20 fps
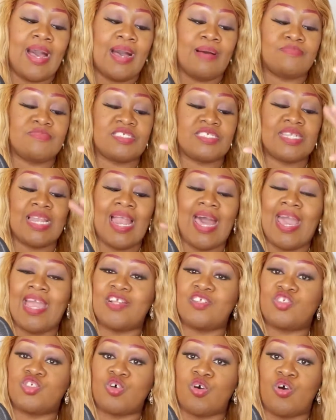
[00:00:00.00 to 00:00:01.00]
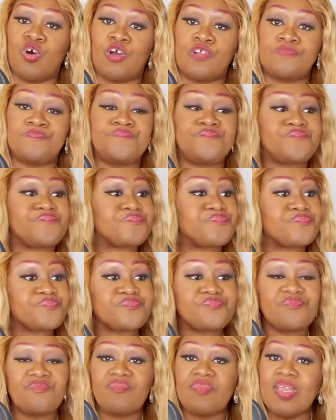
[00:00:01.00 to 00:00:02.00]
slides on,
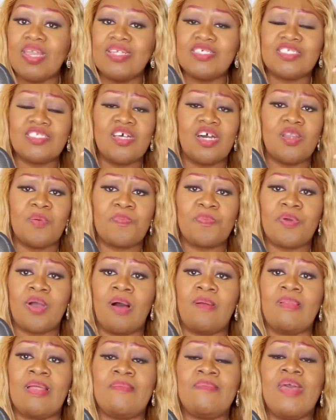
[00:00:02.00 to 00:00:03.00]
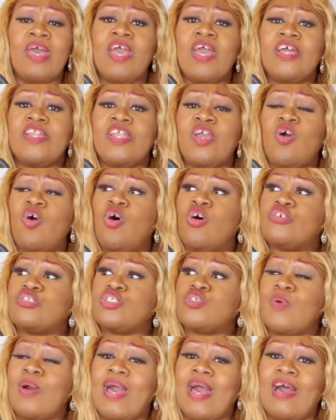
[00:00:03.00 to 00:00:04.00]
it's not a problem. They
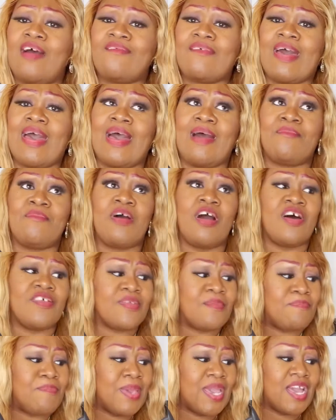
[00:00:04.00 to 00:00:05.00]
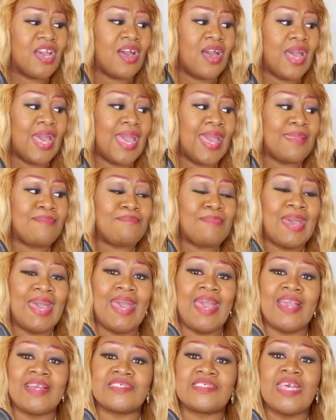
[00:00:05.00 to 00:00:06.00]
also have other bigger
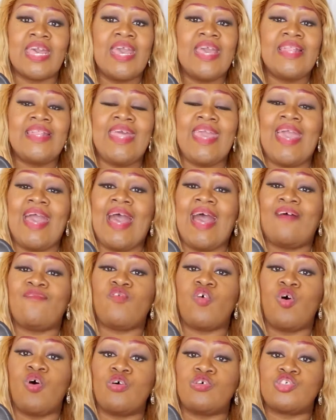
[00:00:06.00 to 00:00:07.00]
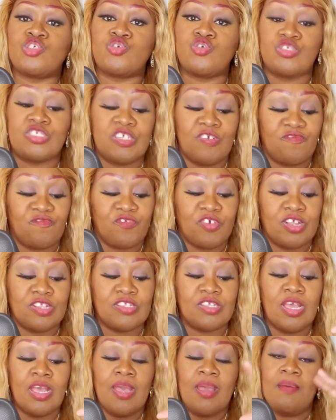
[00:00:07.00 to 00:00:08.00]
handbags. They have also
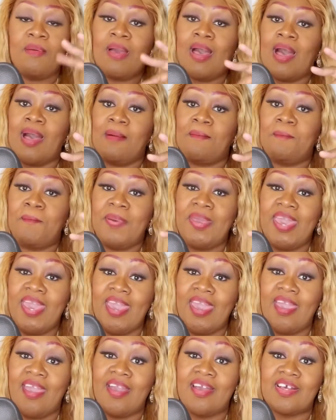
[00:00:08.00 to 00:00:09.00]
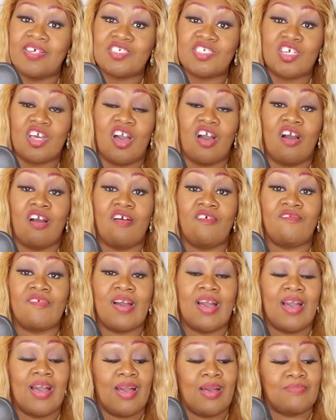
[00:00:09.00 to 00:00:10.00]
different pairs
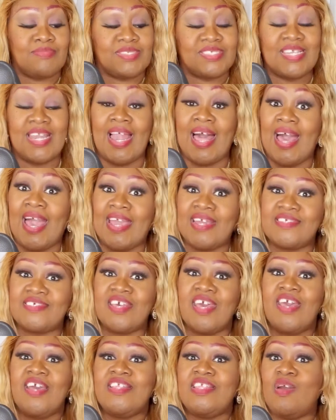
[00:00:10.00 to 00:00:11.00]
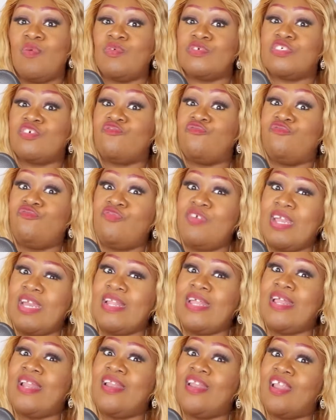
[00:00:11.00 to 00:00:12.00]
of slides. There was a
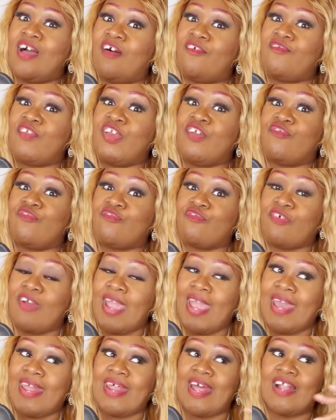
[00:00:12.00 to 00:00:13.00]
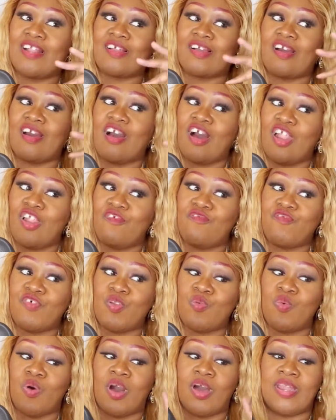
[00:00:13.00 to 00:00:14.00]
really lovely red and
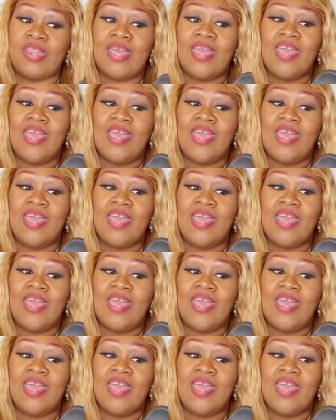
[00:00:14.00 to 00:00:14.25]
colorful one,